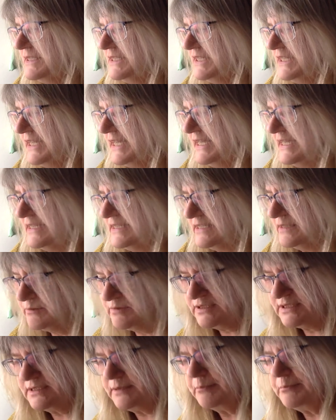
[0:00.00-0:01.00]
in years, it
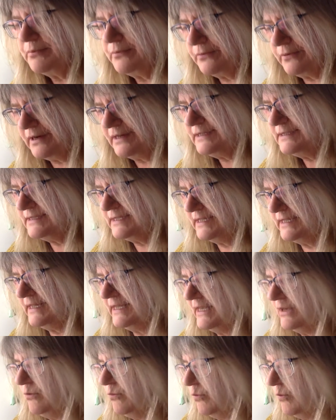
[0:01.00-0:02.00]
was
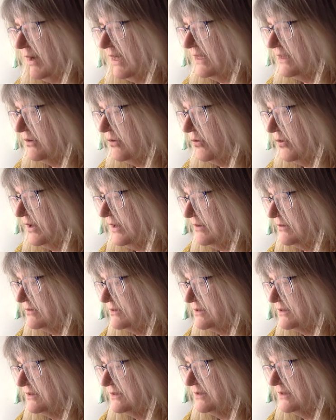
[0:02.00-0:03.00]
surprisingly well
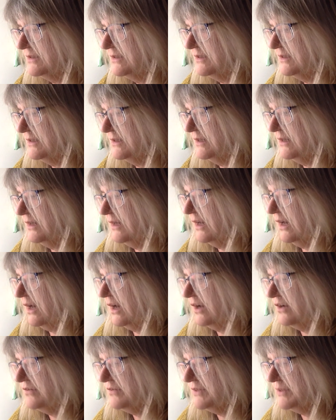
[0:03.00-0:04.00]
oiled.
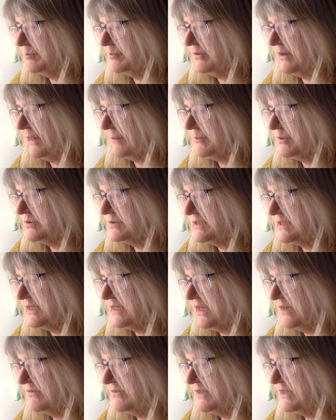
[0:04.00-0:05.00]
Over the brambles that
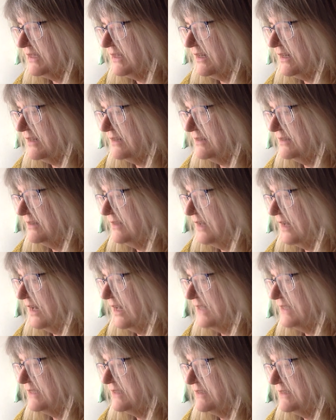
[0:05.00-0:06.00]
covered the garden,
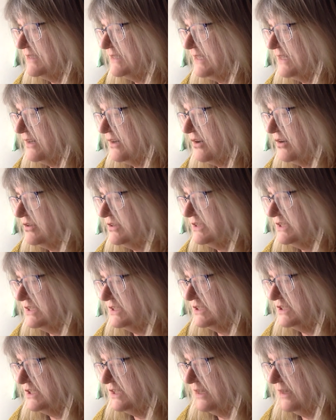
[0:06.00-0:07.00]
Ida could see a
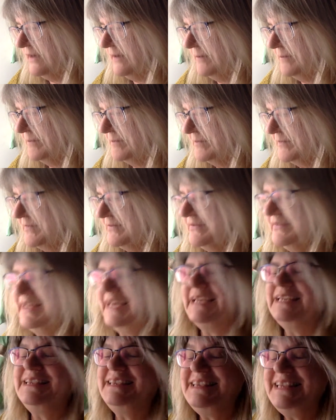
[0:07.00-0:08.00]
cottage.
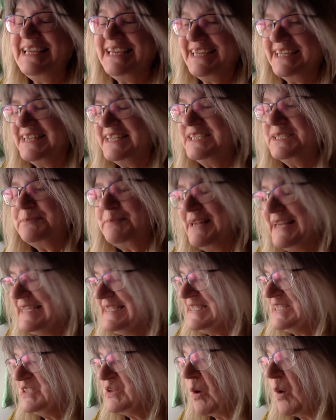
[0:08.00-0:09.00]
"They think this
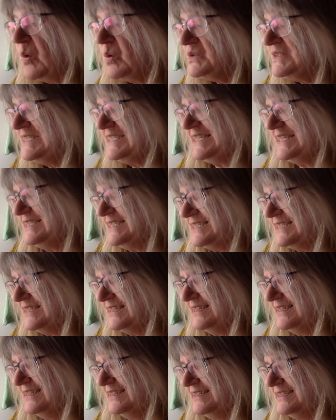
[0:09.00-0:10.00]
place is haunted,"
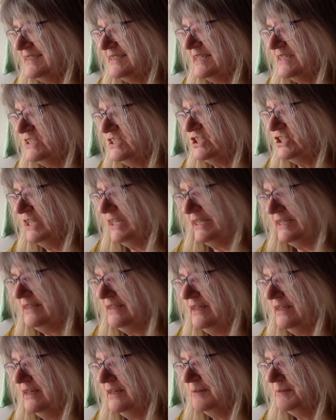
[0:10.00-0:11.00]
said
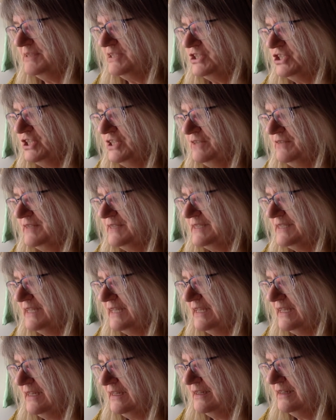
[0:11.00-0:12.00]
Gin
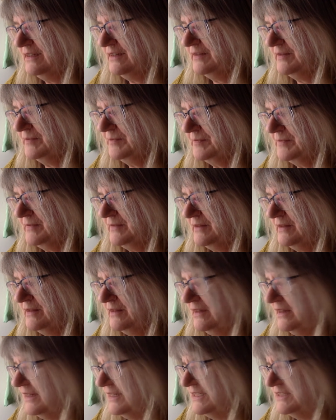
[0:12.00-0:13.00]
mischievously.
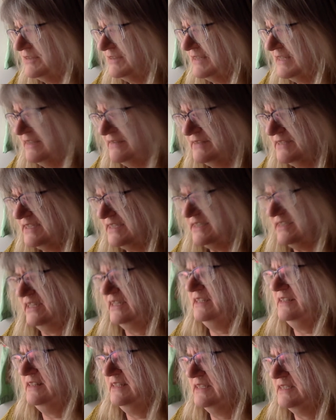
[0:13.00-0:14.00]
Ida had never seen